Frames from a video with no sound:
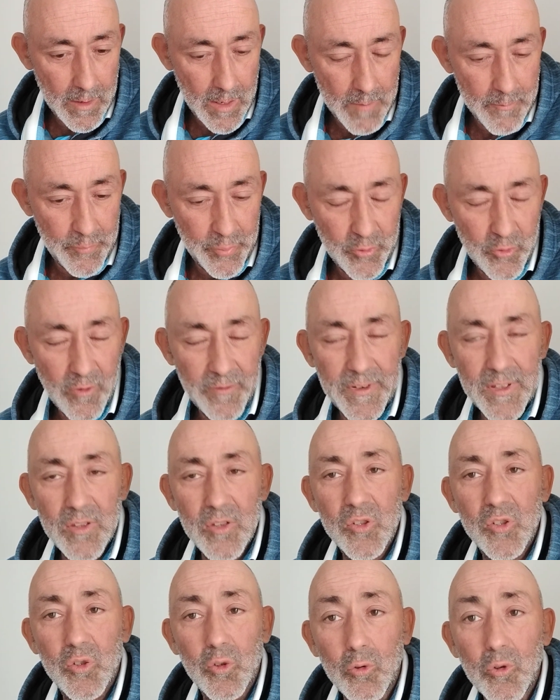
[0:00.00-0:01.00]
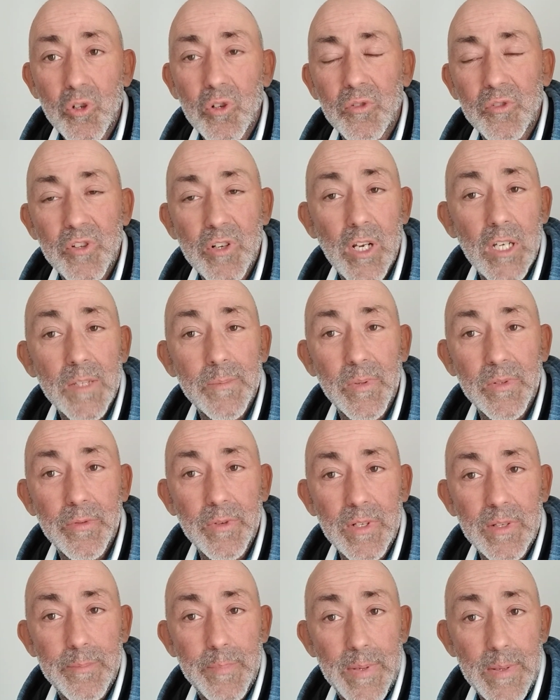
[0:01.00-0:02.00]
Improving the social trust
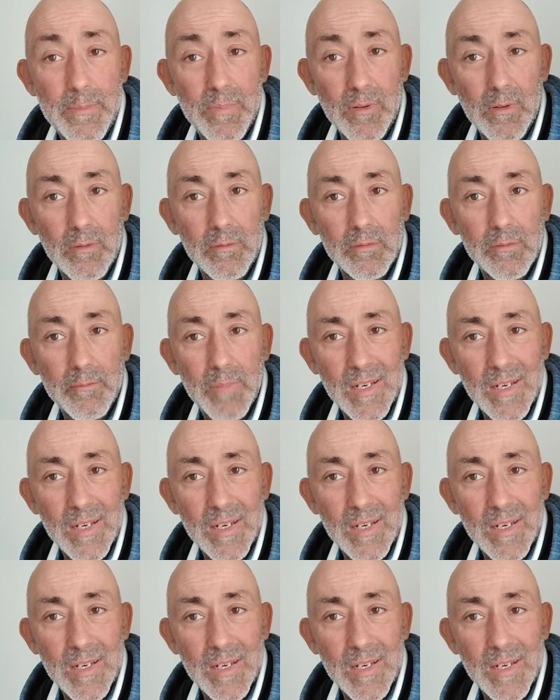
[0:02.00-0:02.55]
between people,